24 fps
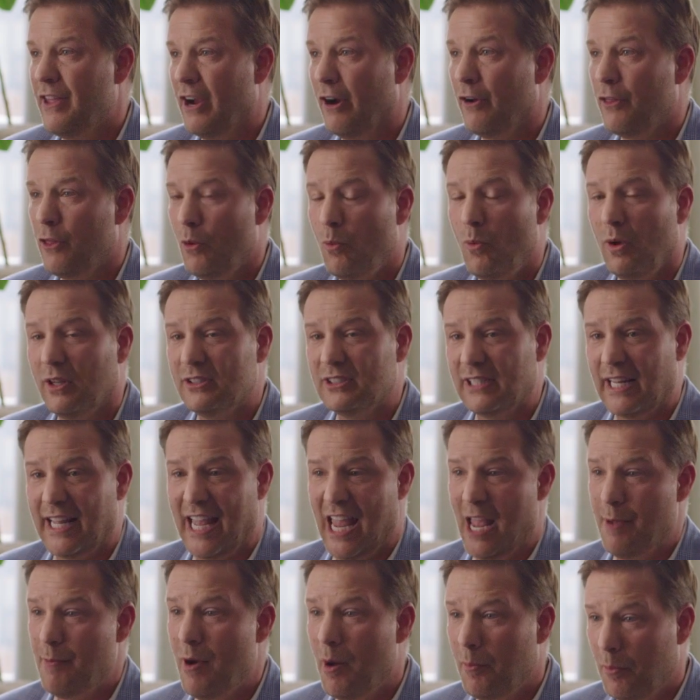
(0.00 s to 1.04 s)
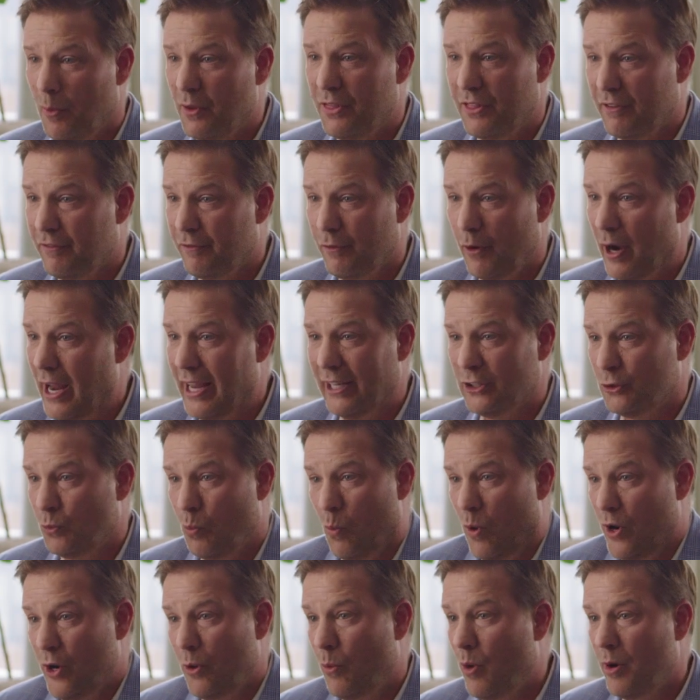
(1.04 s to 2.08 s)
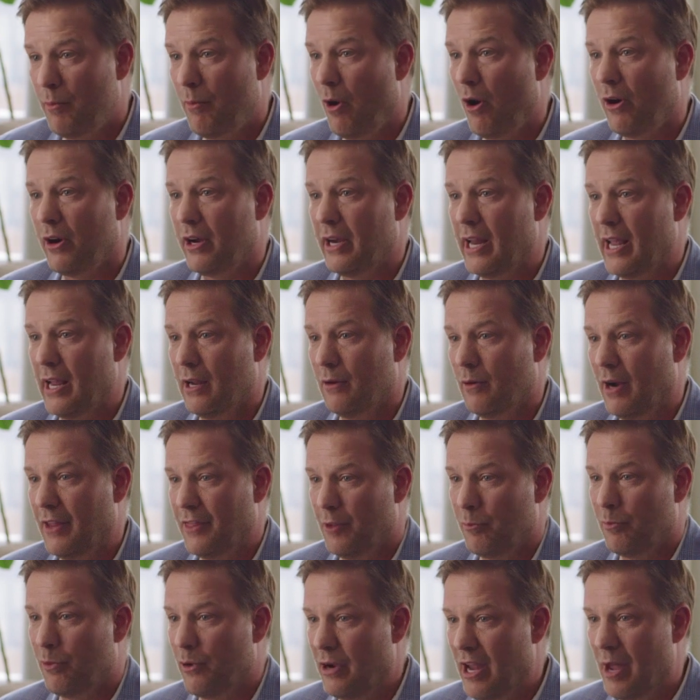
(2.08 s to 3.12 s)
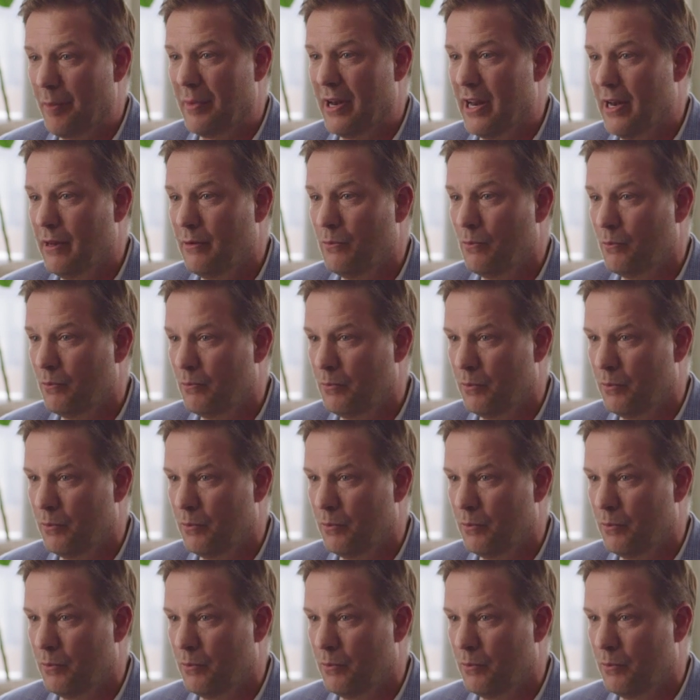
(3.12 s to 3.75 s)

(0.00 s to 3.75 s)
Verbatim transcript: they're the ones that came up with the phrase one-to-one marketing, right? The preeminent